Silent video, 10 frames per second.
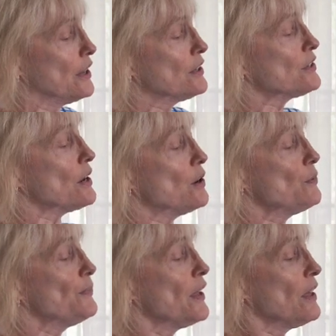
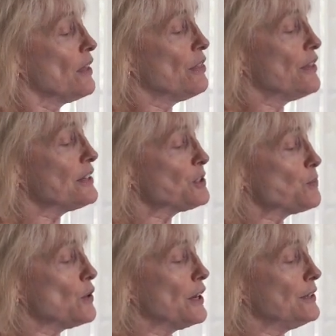So this
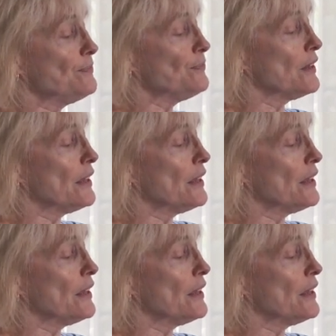one,